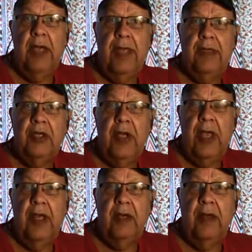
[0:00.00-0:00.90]

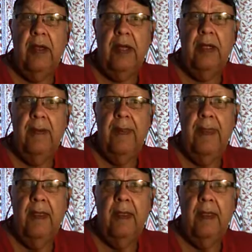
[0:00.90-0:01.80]
DHA9.
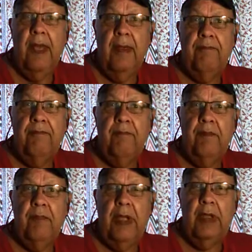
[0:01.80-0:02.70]

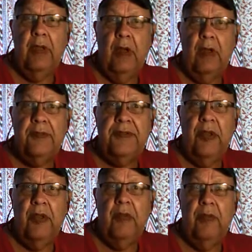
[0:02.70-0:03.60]
They asked
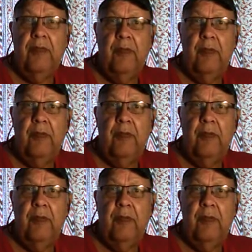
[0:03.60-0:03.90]
her